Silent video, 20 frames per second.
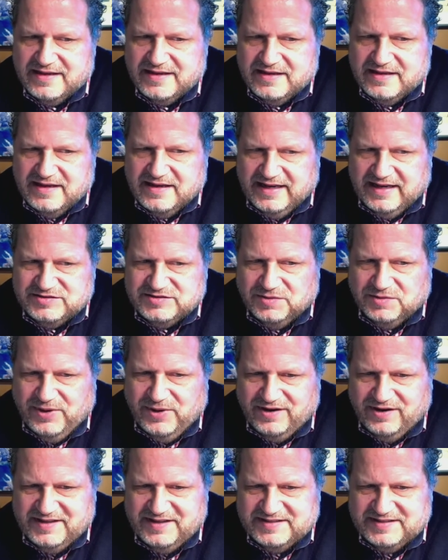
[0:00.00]
And so
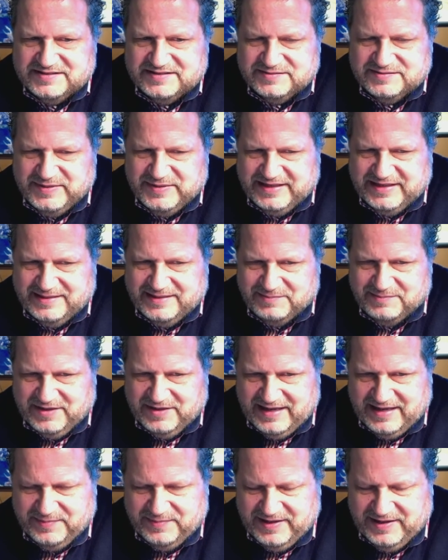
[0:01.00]
part of this is
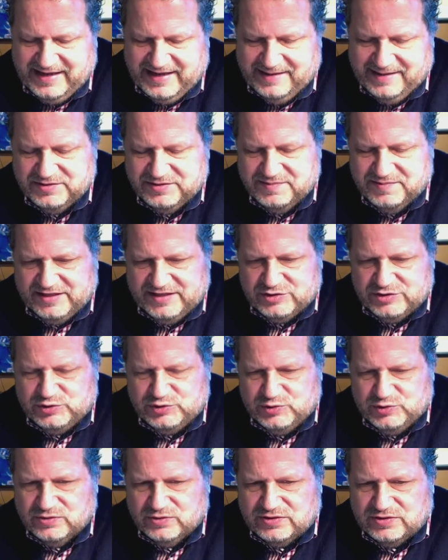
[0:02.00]
being able to make
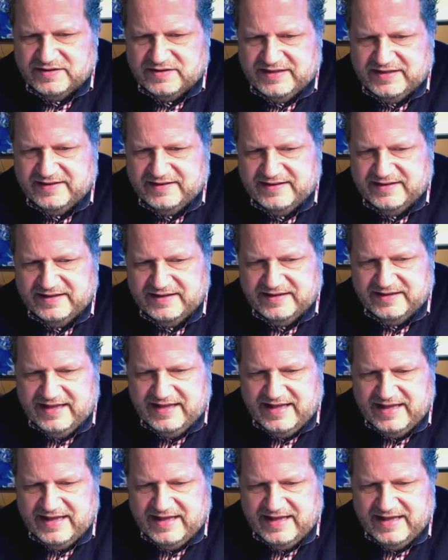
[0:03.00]
sure that